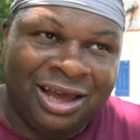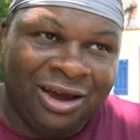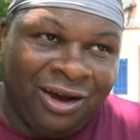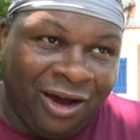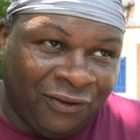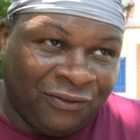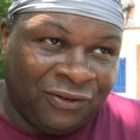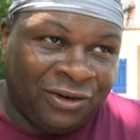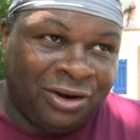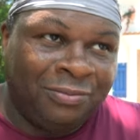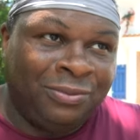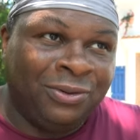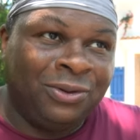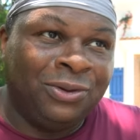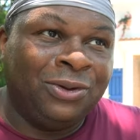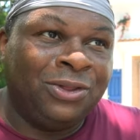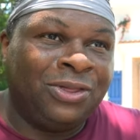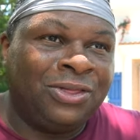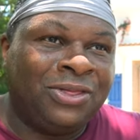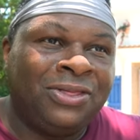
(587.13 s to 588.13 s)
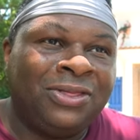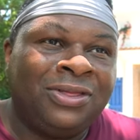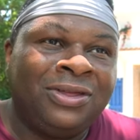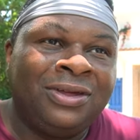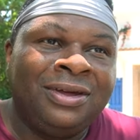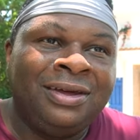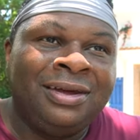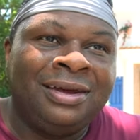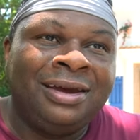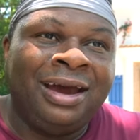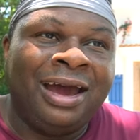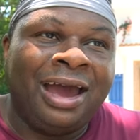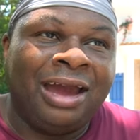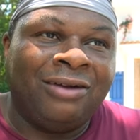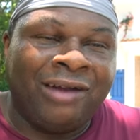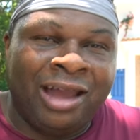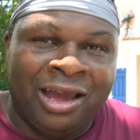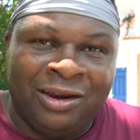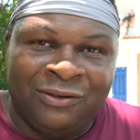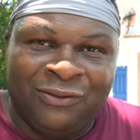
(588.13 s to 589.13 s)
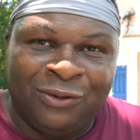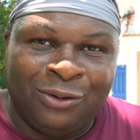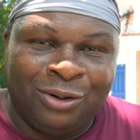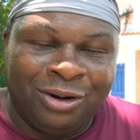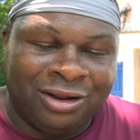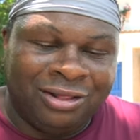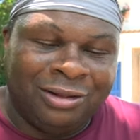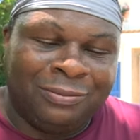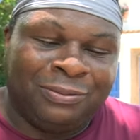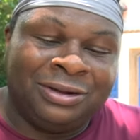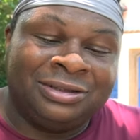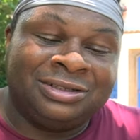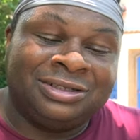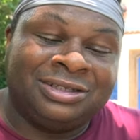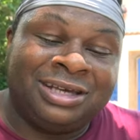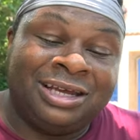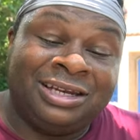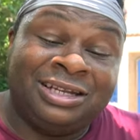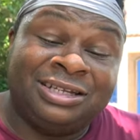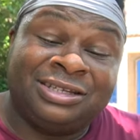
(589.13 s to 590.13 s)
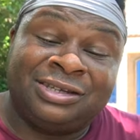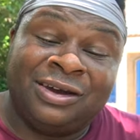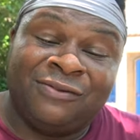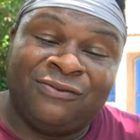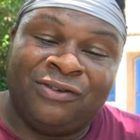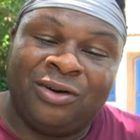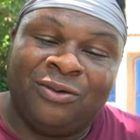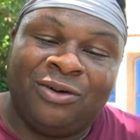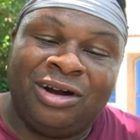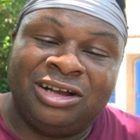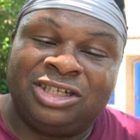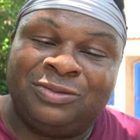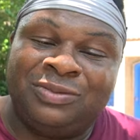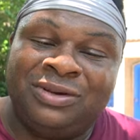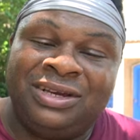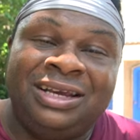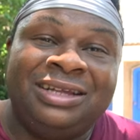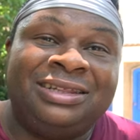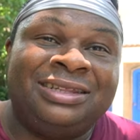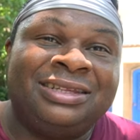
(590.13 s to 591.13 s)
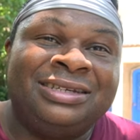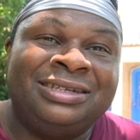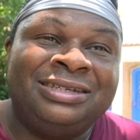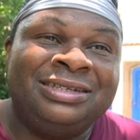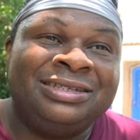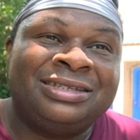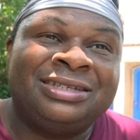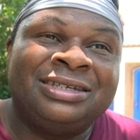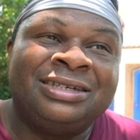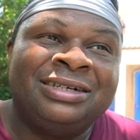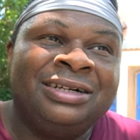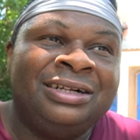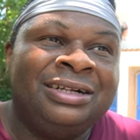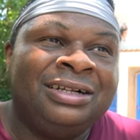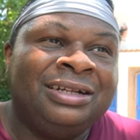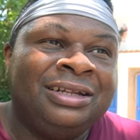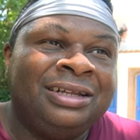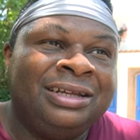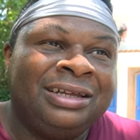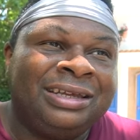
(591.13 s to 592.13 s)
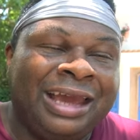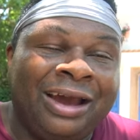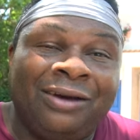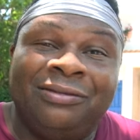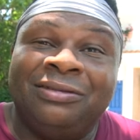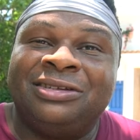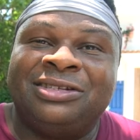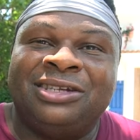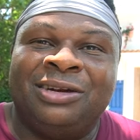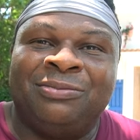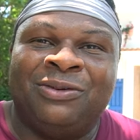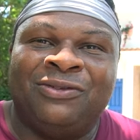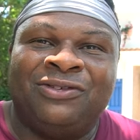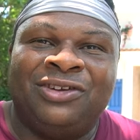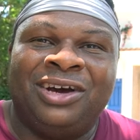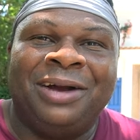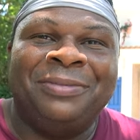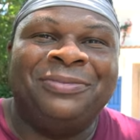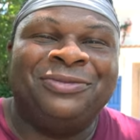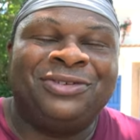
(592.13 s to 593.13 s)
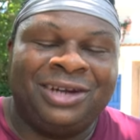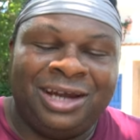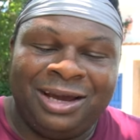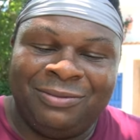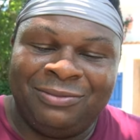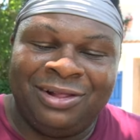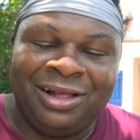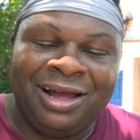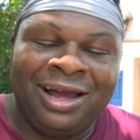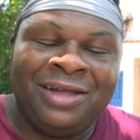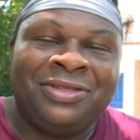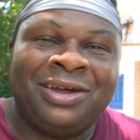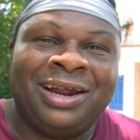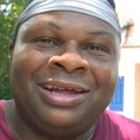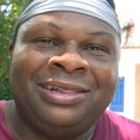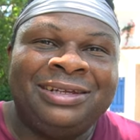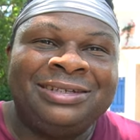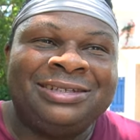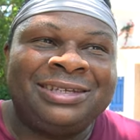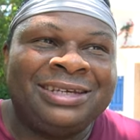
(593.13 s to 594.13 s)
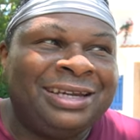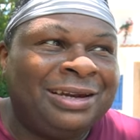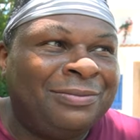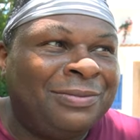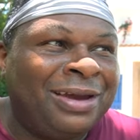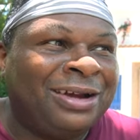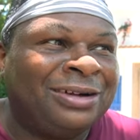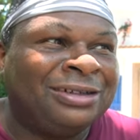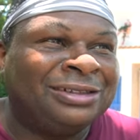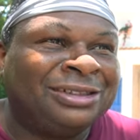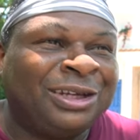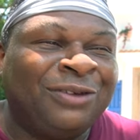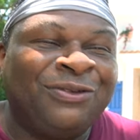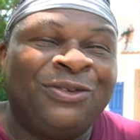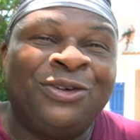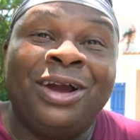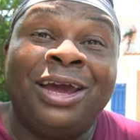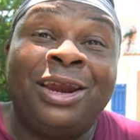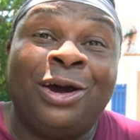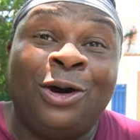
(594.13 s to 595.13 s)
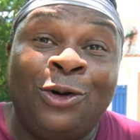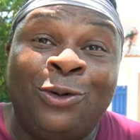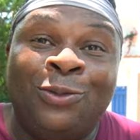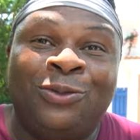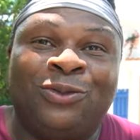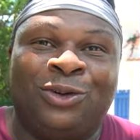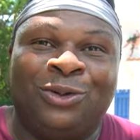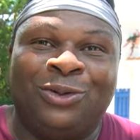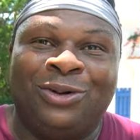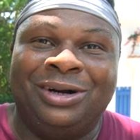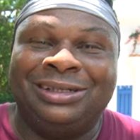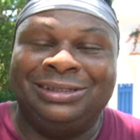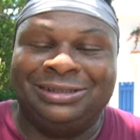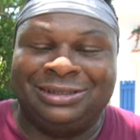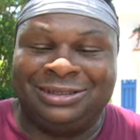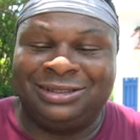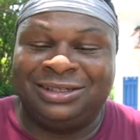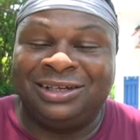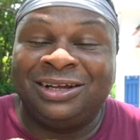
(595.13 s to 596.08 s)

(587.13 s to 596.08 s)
offered at a booth, I ran for it. The princess had to suffer and watch me eat these countless number of times, and I'm glad that I at least get to make her suffer at home for once.